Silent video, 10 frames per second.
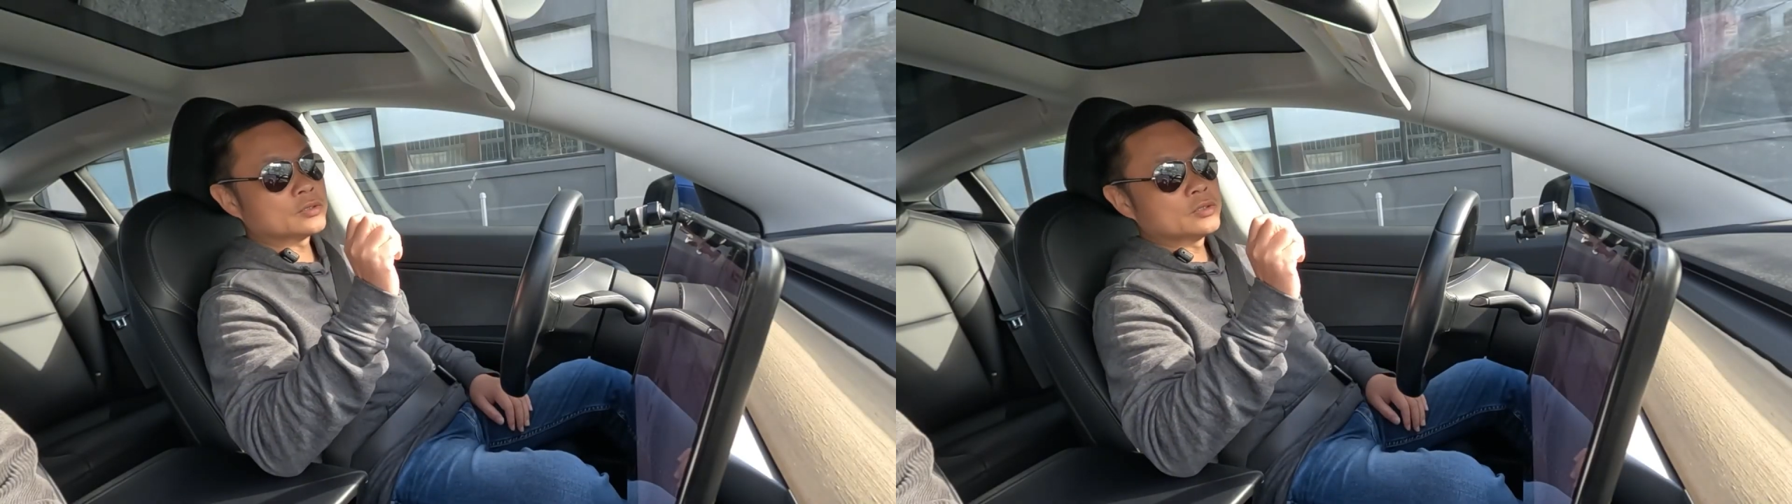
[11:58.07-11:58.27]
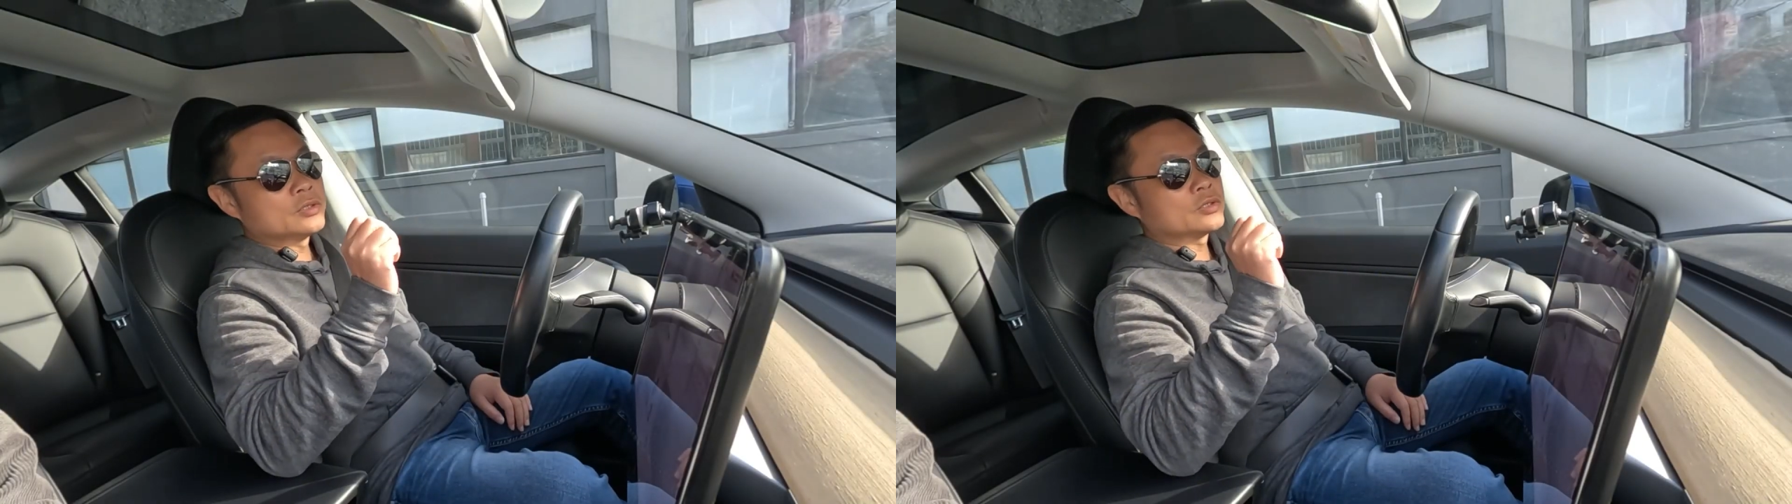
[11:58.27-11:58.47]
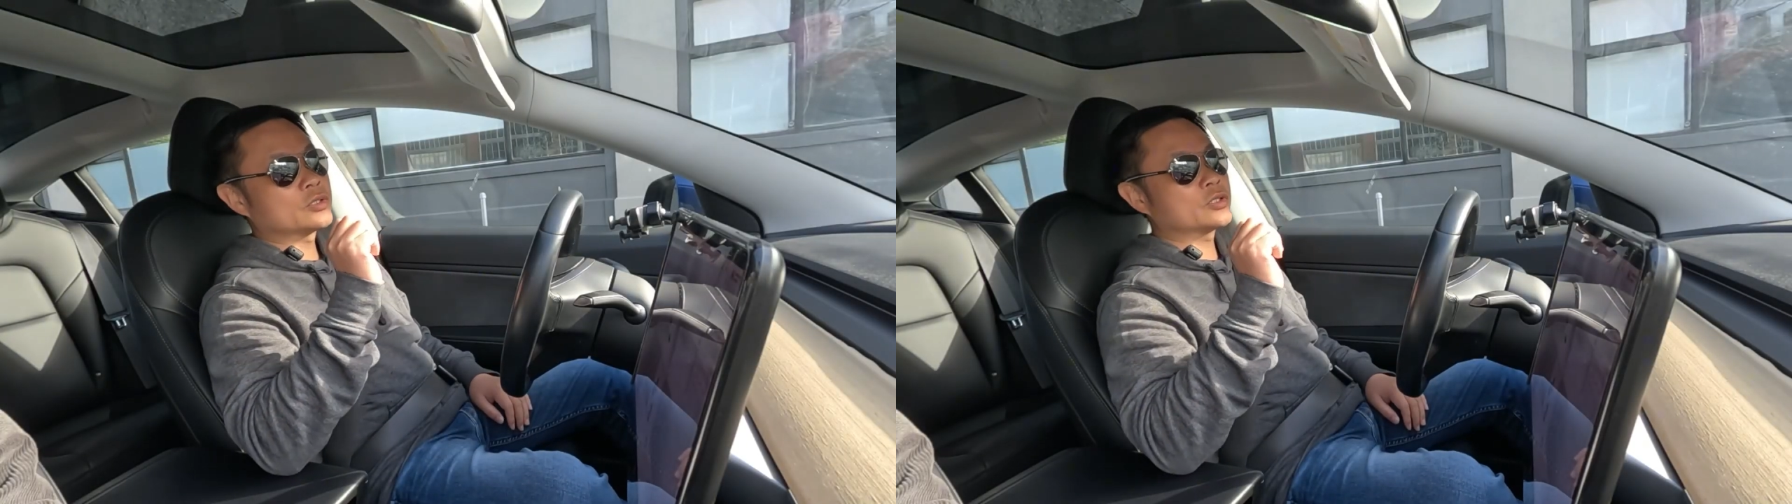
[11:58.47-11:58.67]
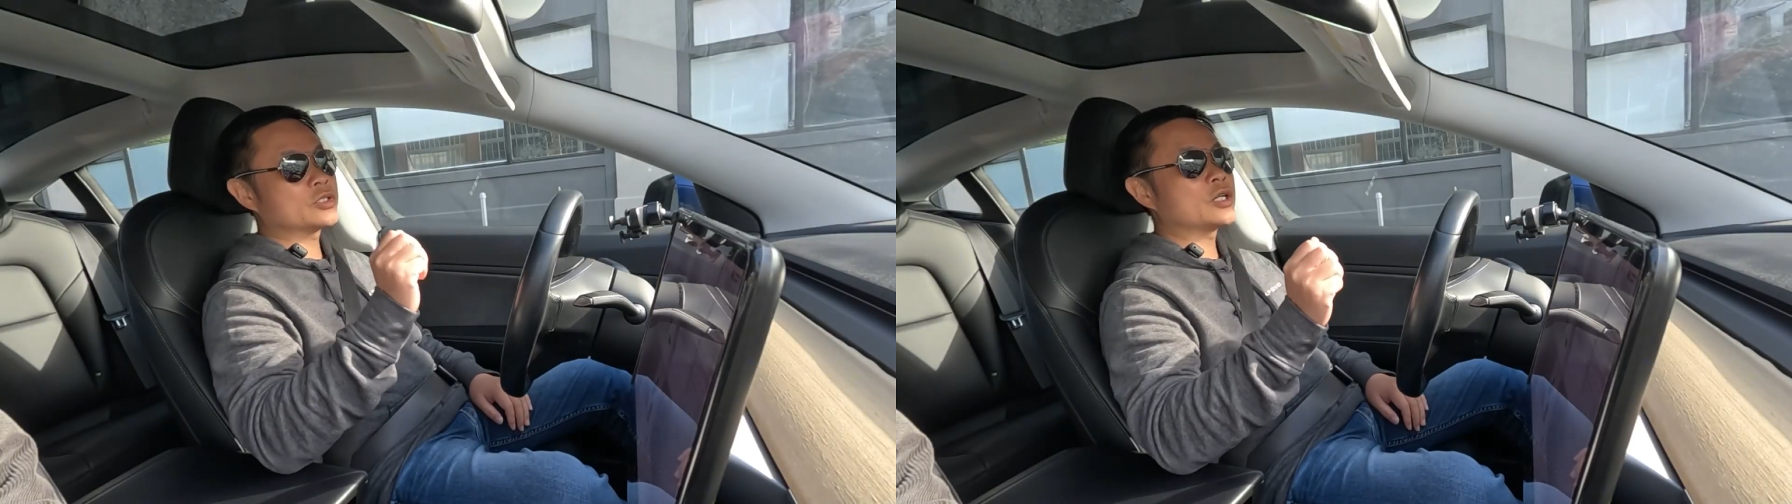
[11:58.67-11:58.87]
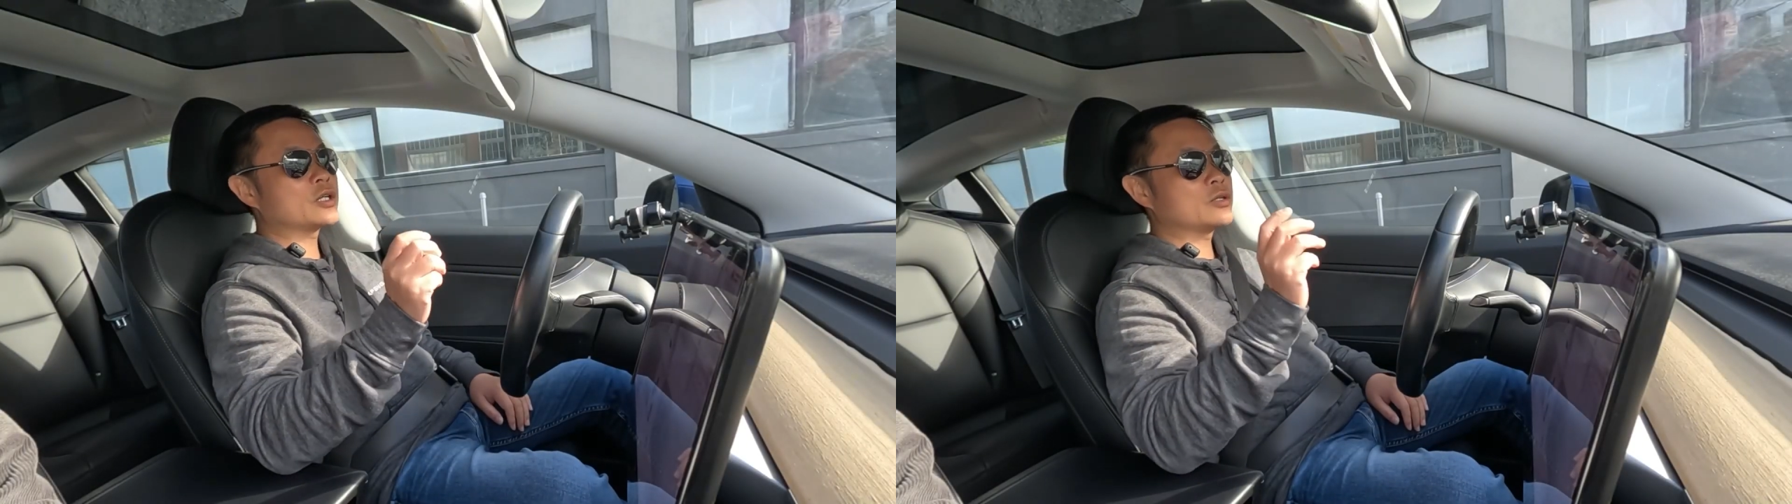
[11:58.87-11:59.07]
the future,
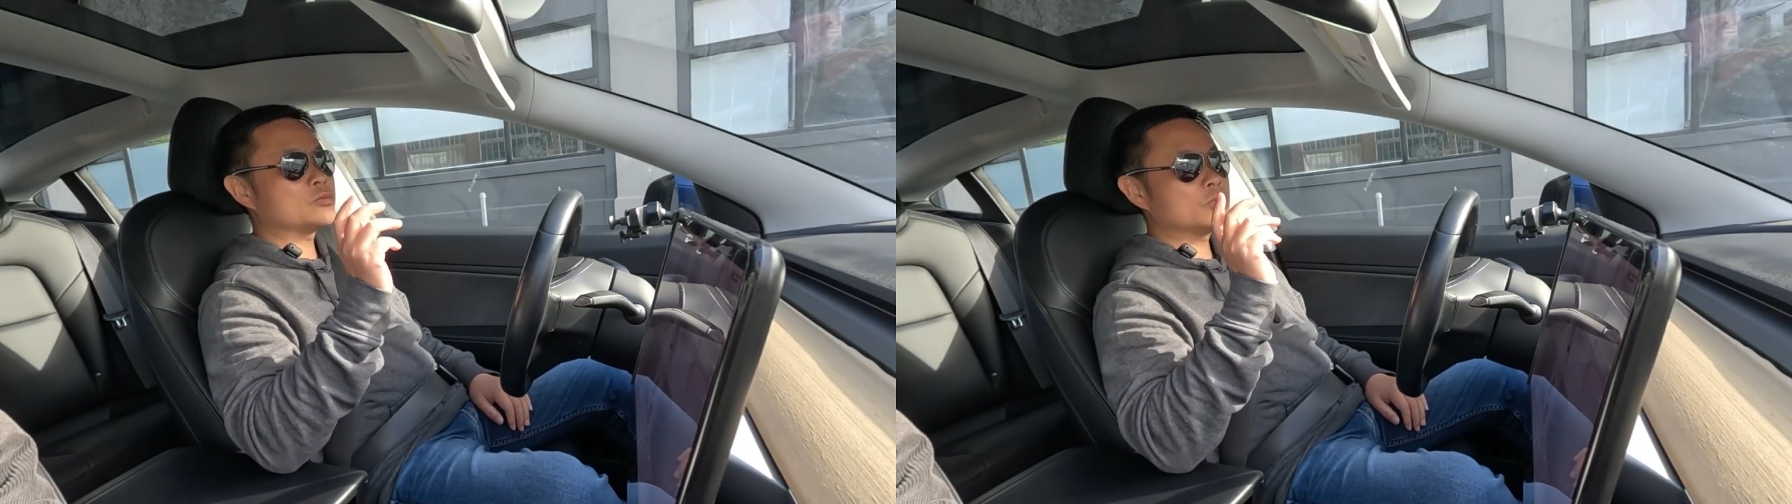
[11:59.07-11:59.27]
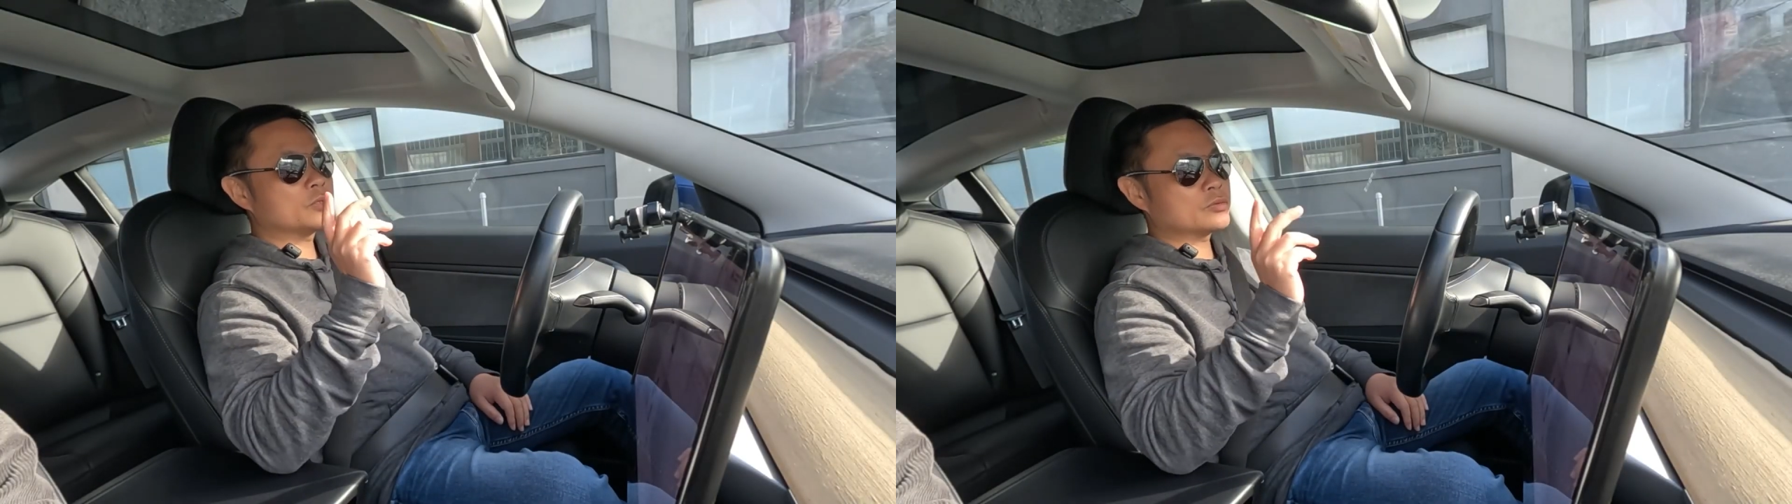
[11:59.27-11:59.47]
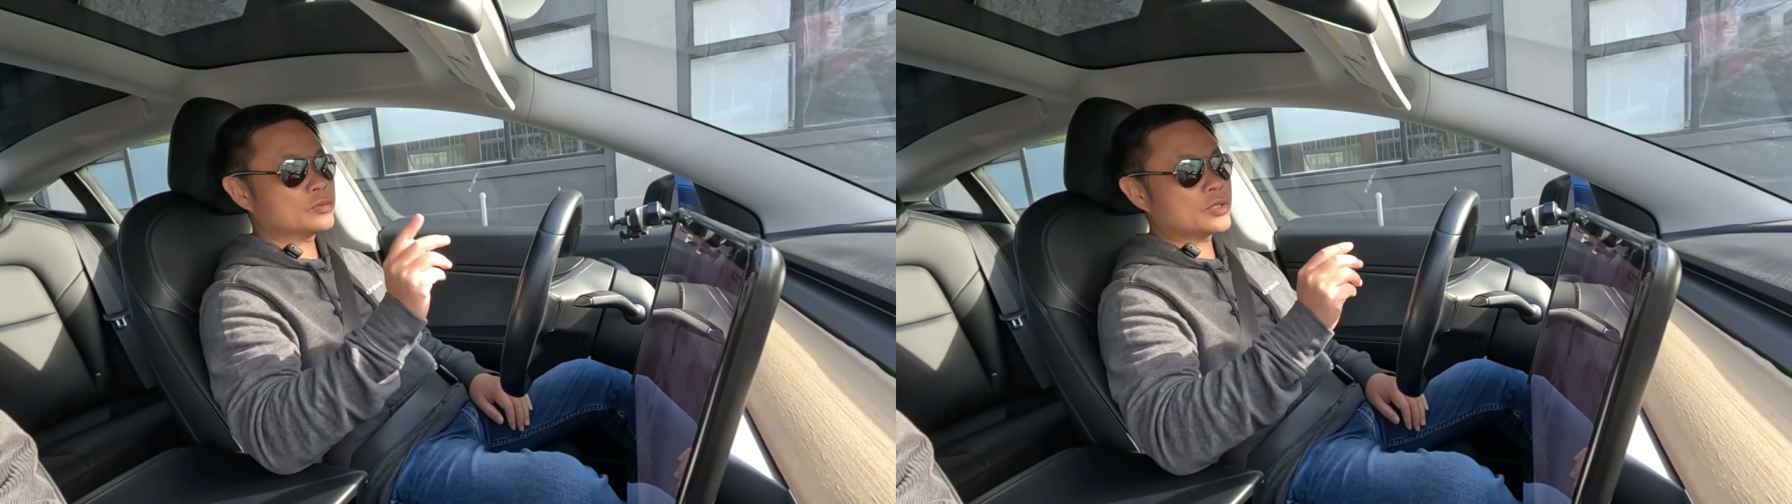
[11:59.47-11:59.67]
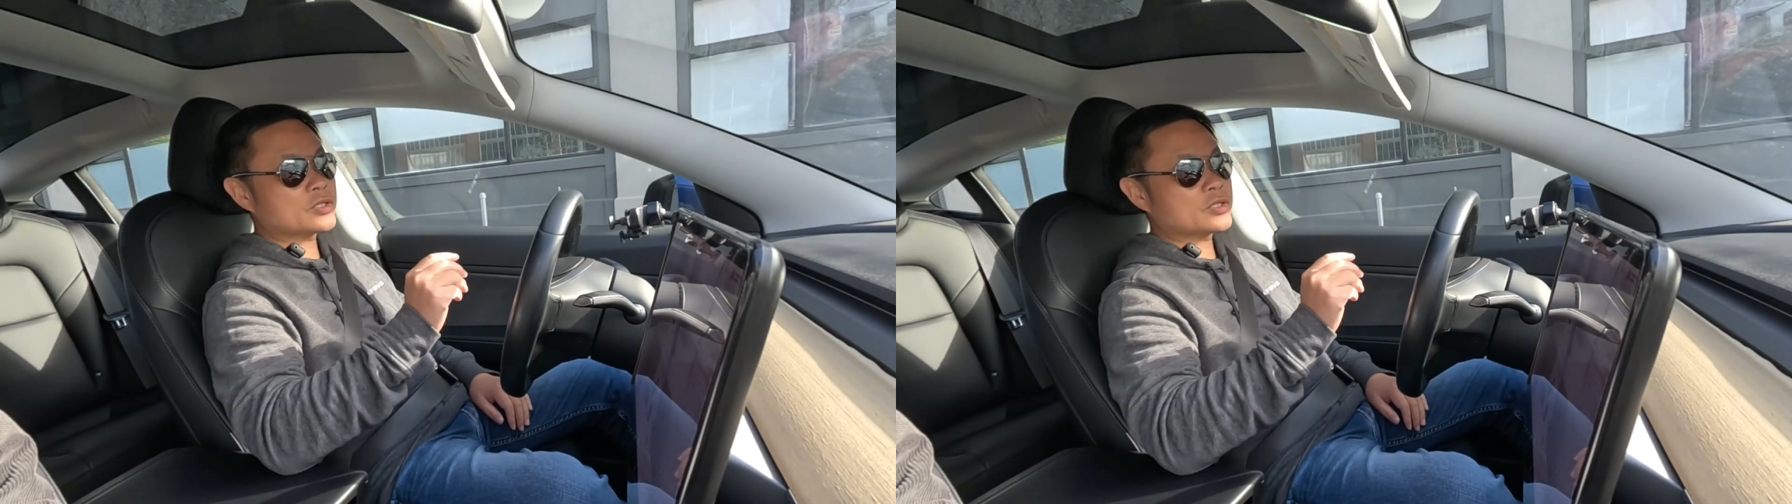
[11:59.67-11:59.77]
autonomous driving